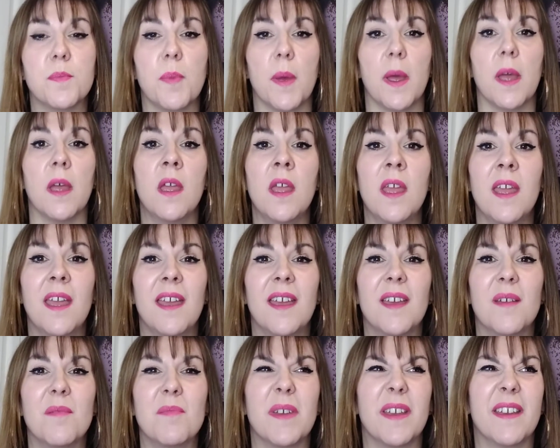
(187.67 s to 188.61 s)
But
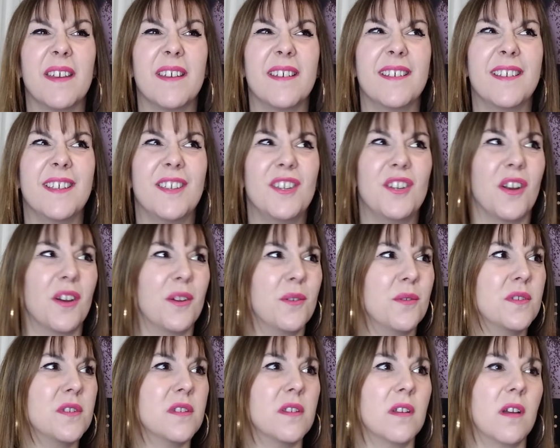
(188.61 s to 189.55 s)
you know,
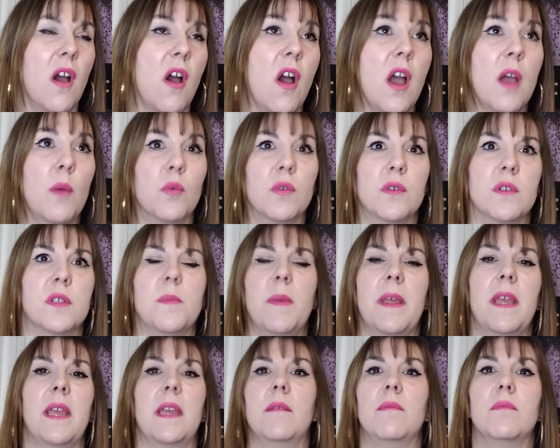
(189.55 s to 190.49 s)
I want to
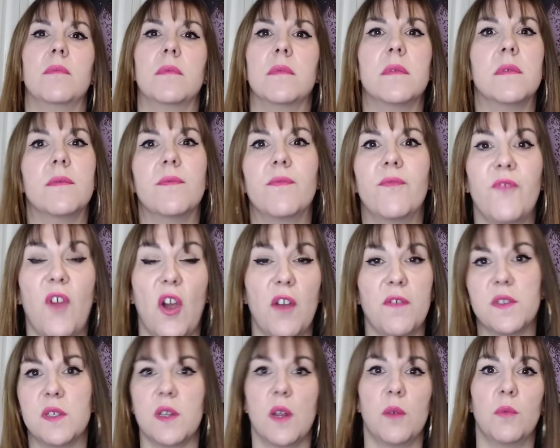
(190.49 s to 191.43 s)
be 5
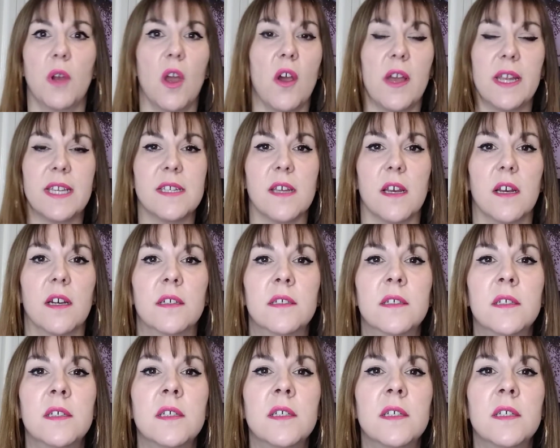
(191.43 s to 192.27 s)
stone lighter